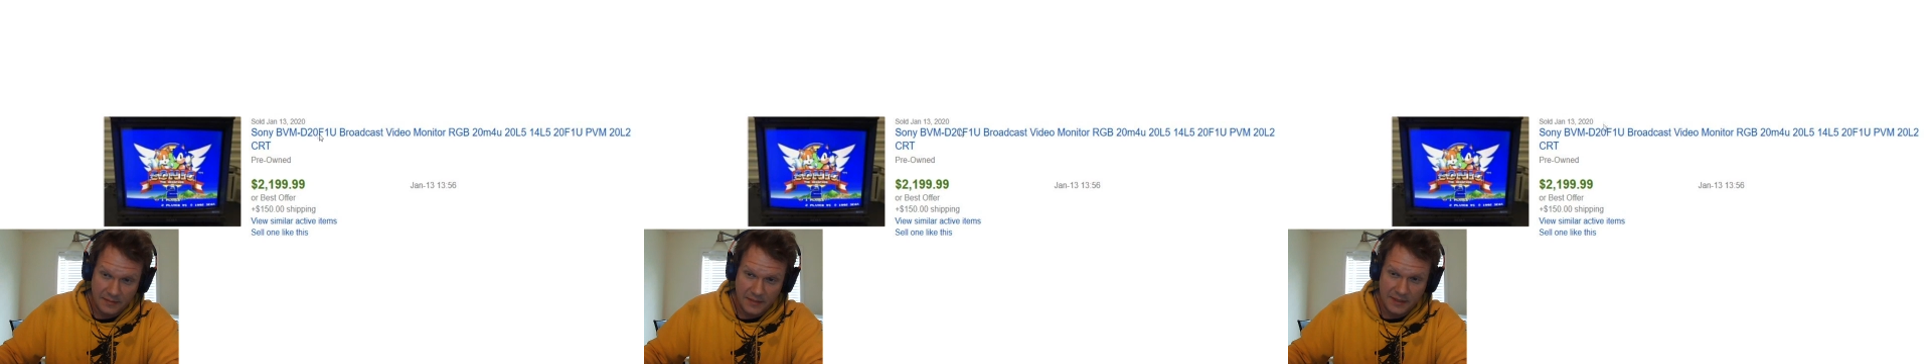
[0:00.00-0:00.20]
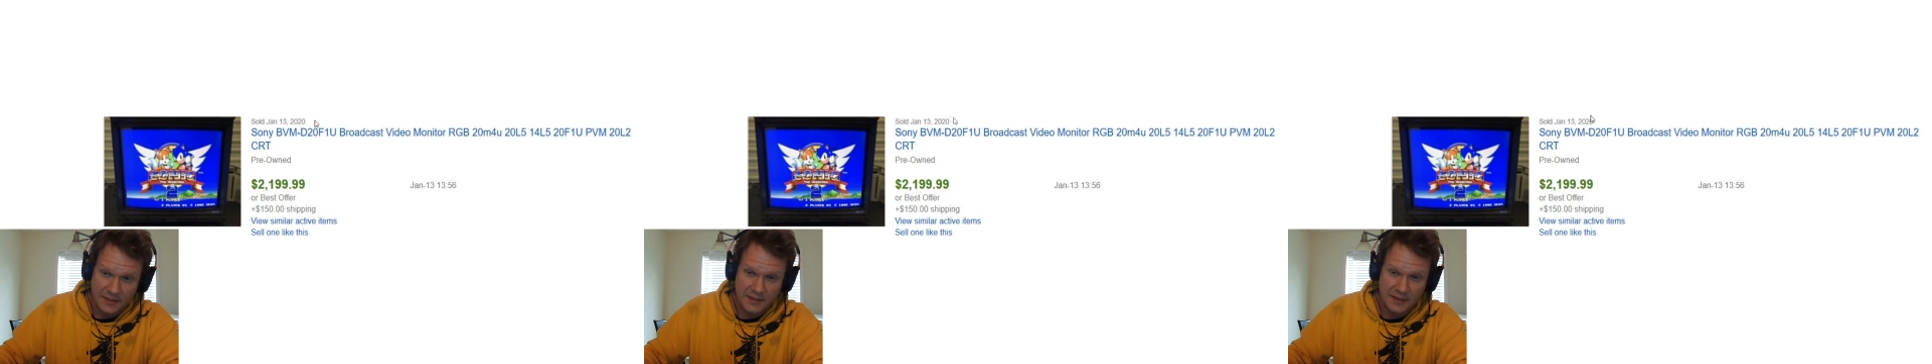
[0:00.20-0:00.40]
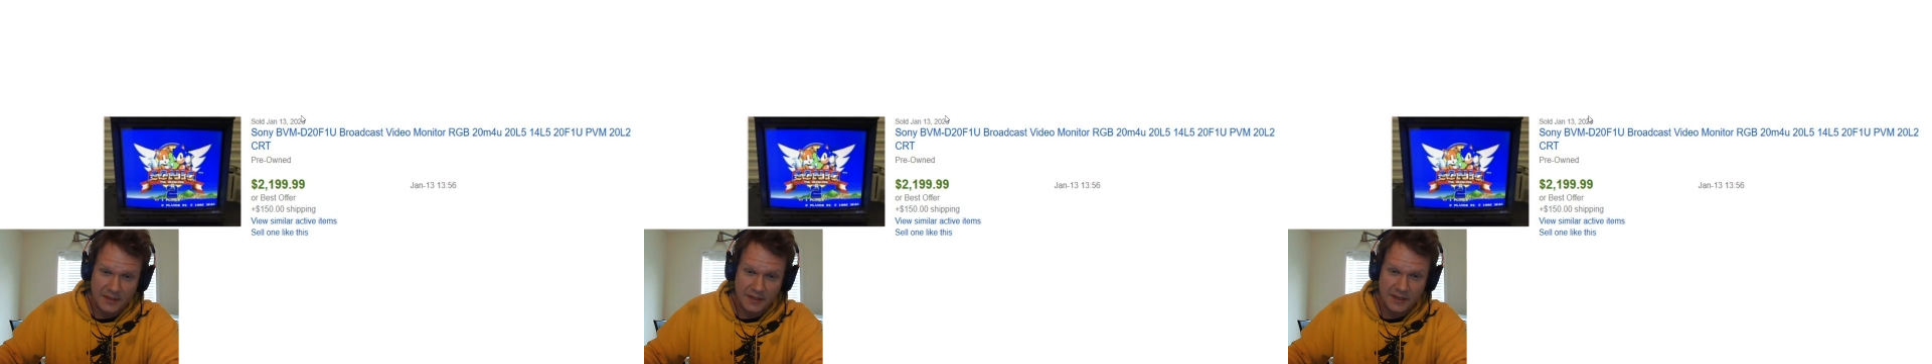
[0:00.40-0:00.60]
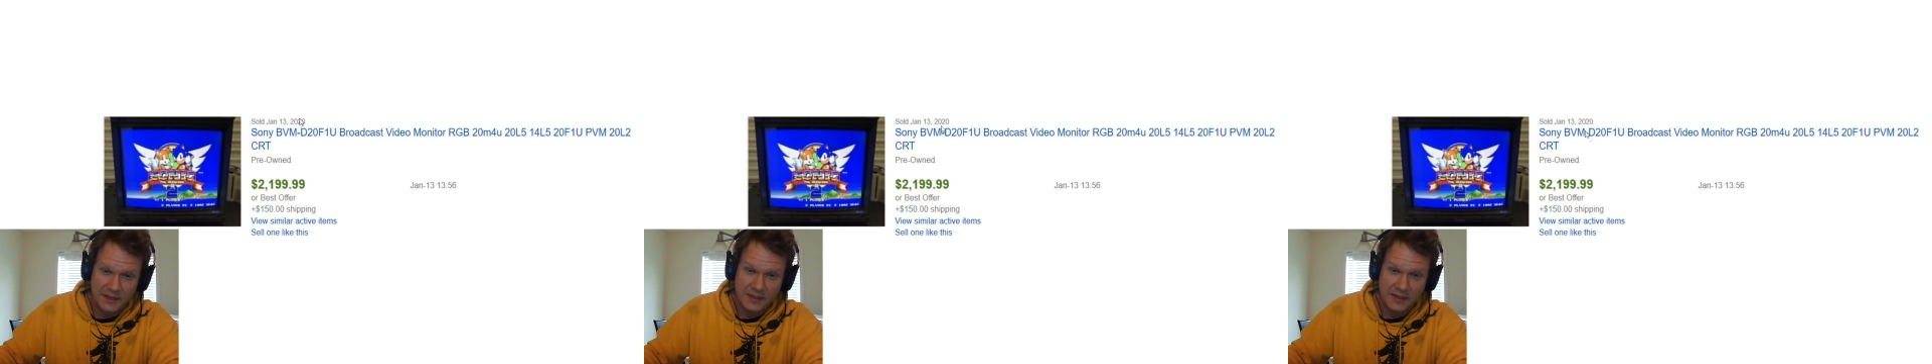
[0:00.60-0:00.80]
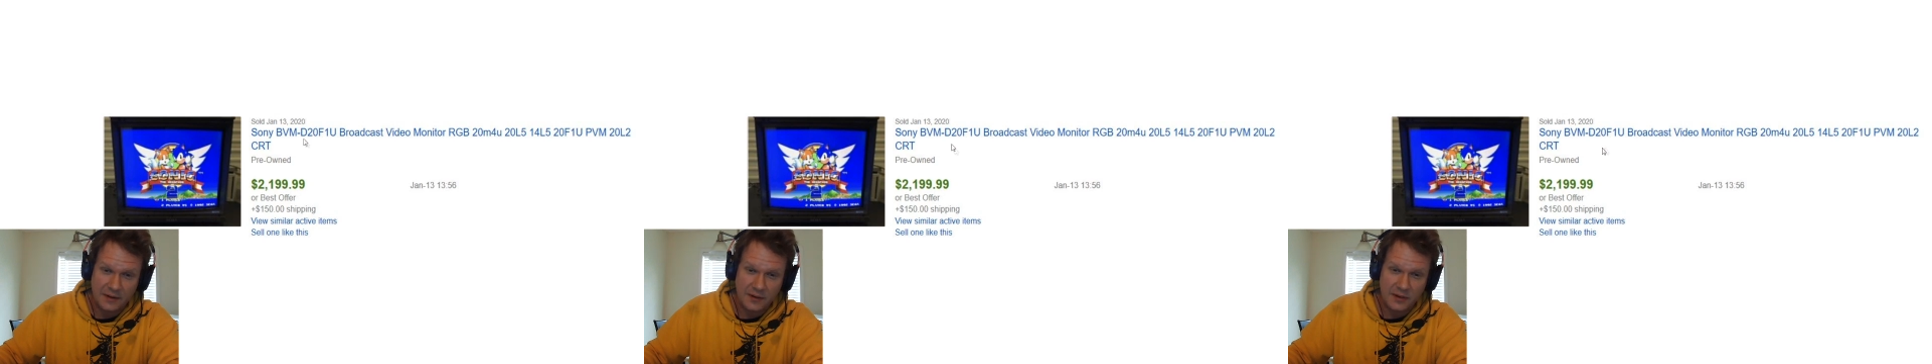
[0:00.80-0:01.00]
This is a
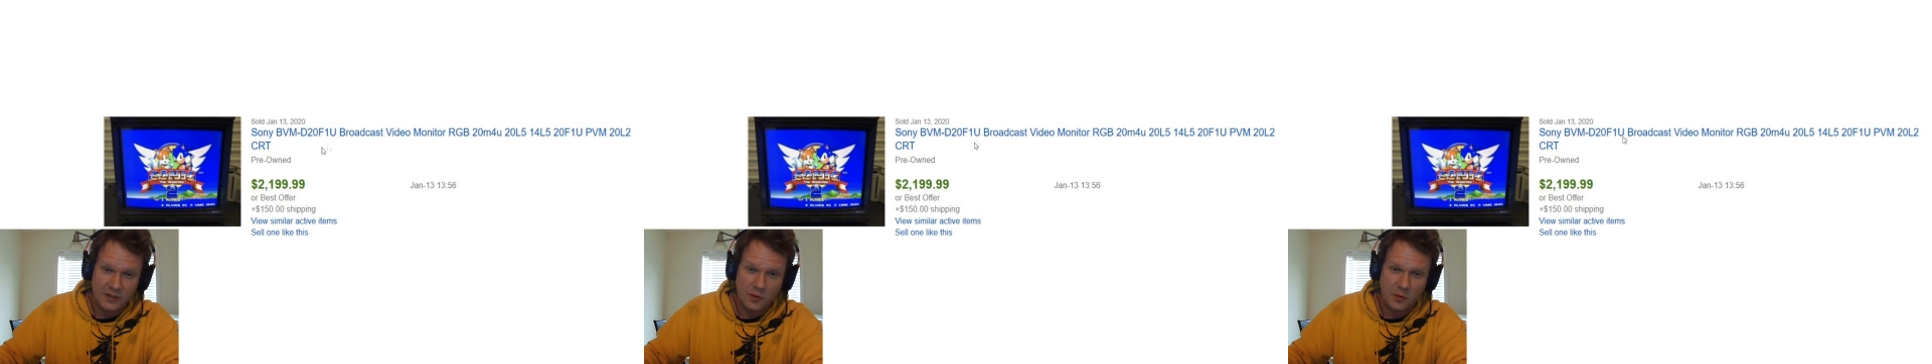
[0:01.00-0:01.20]
D-Series